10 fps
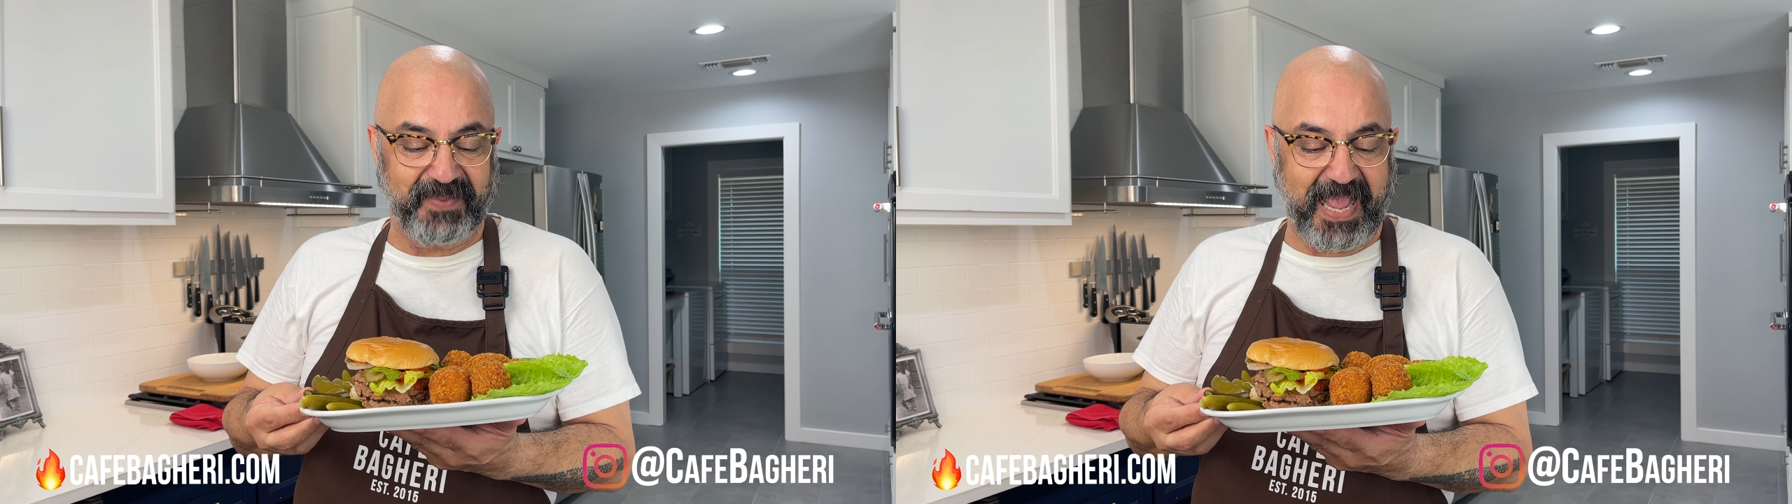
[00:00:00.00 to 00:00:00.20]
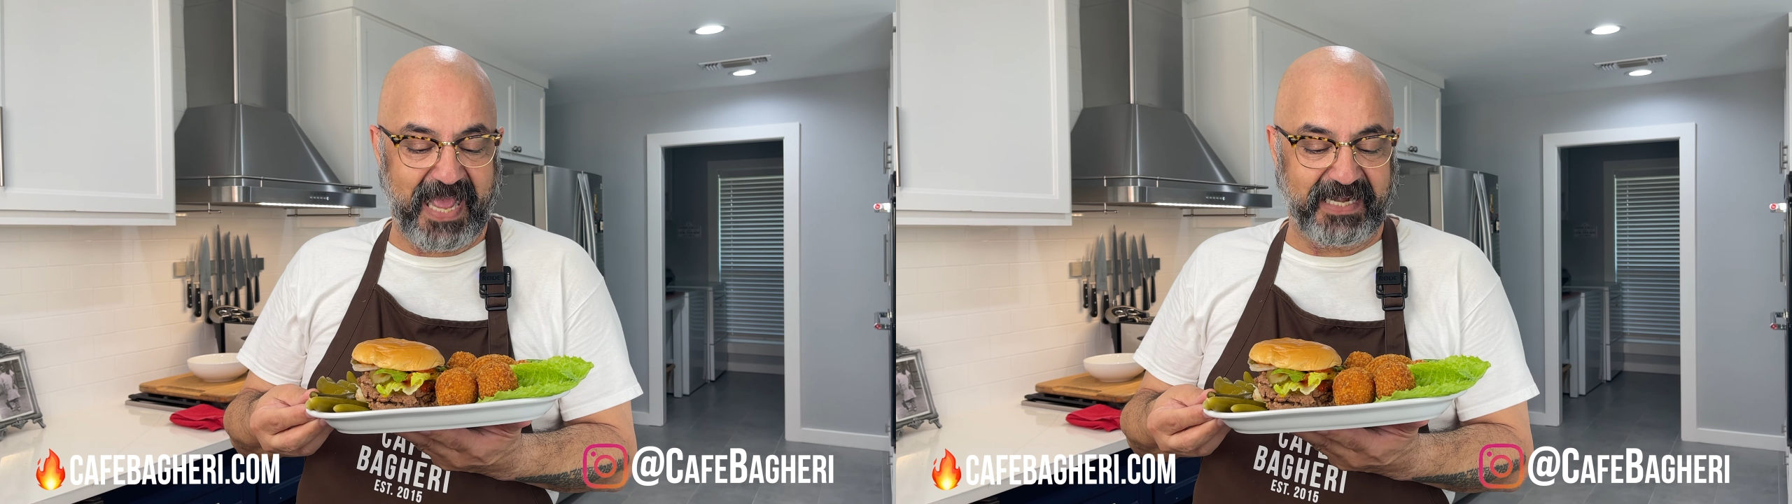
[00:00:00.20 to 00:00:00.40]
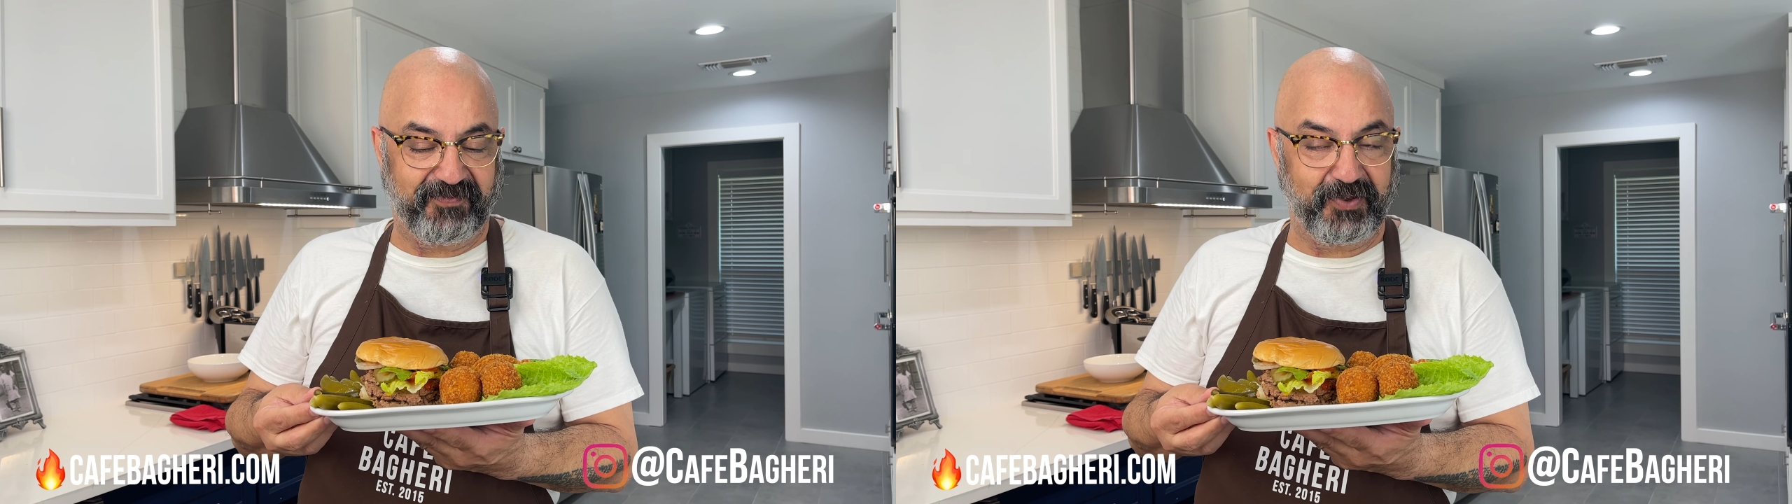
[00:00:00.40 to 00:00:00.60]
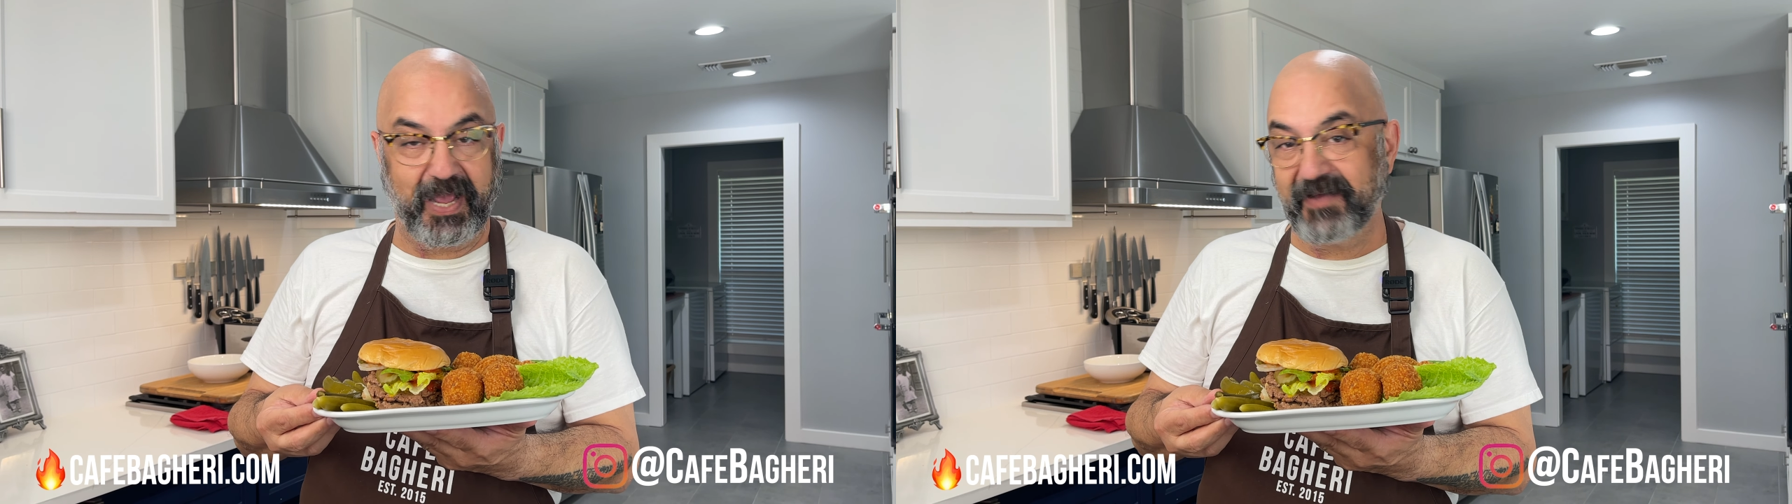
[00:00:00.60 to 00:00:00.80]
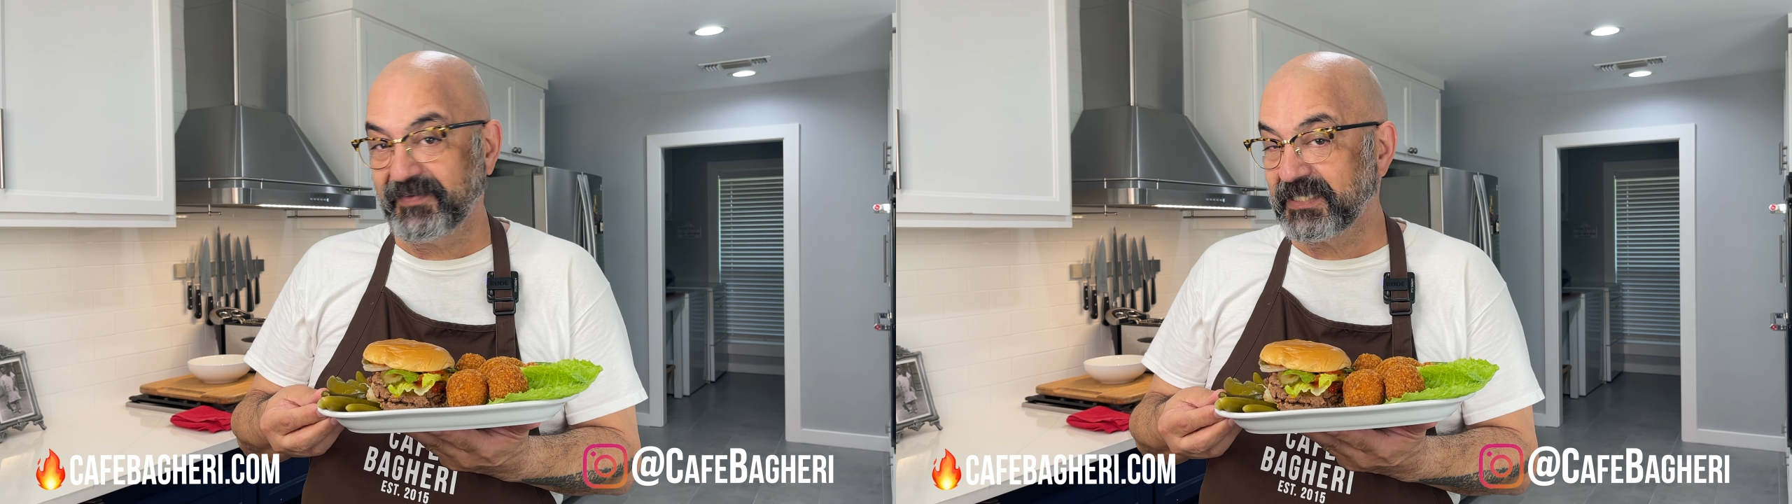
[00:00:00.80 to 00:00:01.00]
And if you
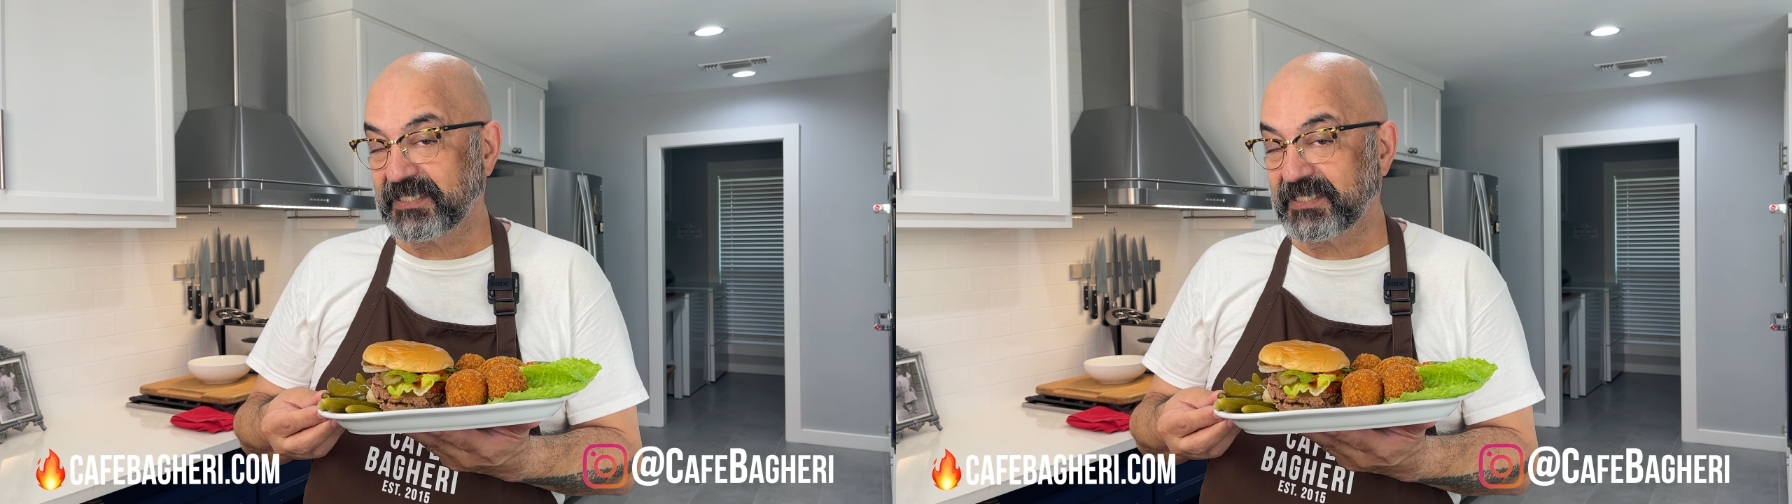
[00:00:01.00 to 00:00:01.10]
haven't